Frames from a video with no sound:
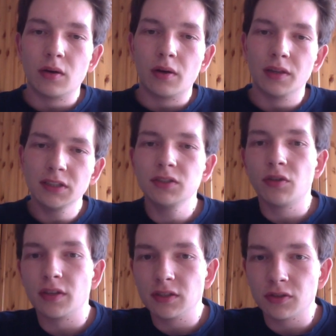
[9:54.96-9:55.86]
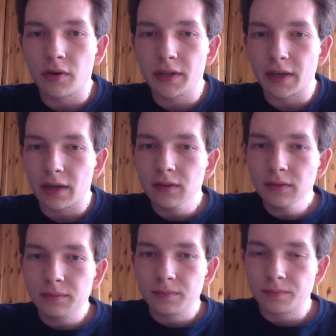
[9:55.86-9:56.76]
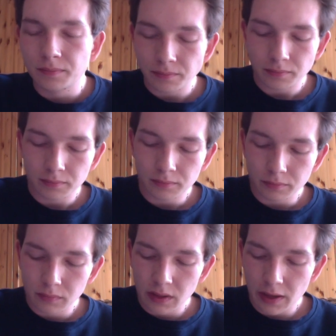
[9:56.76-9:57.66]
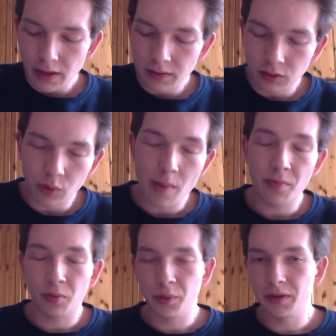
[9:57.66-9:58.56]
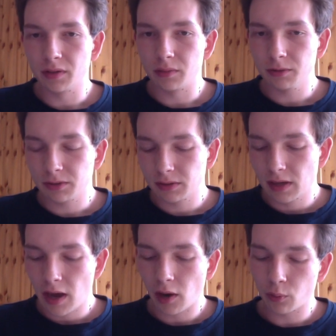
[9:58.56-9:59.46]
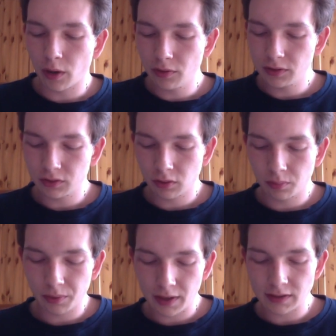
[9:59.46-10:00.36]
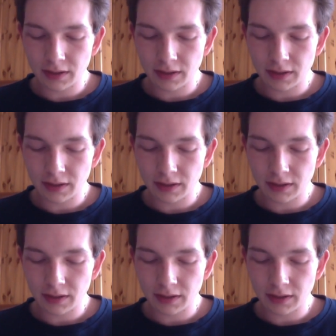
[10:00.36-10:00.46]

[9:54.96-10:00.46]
listen to this song again and grab 3 clubs. And while this song plays